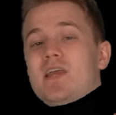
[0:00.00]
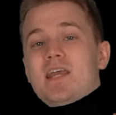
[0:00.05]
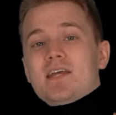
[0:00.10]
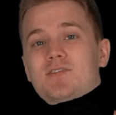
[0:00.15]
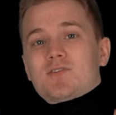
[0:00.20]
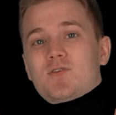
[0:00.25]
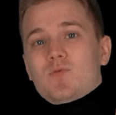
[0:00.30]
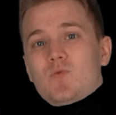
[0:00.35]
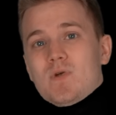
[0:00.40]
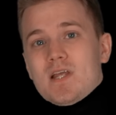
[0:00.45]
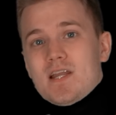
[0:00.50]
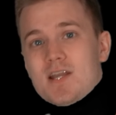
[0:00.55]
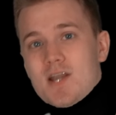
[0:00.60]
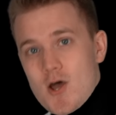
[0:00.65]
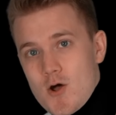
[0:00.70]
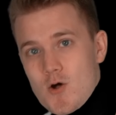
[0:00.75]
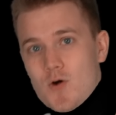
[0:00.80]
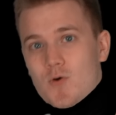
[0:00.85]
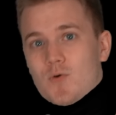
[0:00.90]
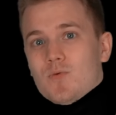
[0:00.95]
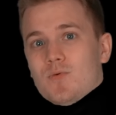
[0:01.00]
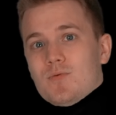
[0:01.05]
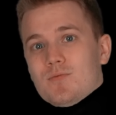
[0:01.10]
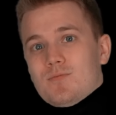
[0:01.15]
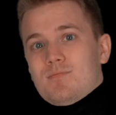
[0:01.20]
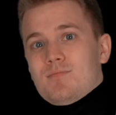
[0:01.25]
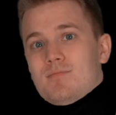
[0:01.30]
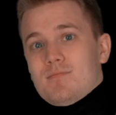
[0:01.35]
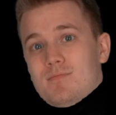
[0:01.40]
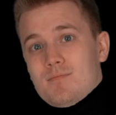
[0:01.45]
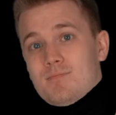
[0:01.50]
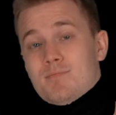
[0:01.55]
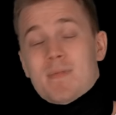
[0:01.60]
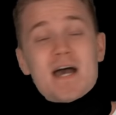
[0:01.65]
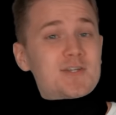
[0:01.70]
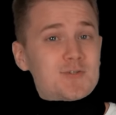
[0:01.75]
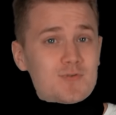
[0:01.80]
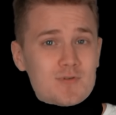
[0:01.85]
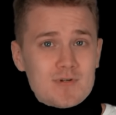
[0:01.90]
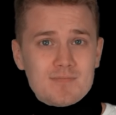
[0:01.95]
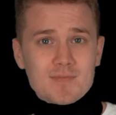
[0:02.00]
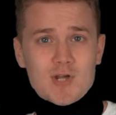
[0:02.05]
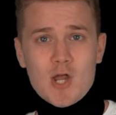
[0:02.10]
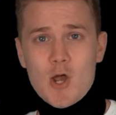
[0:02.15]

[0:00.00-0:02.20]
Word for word: get to re-know Matrim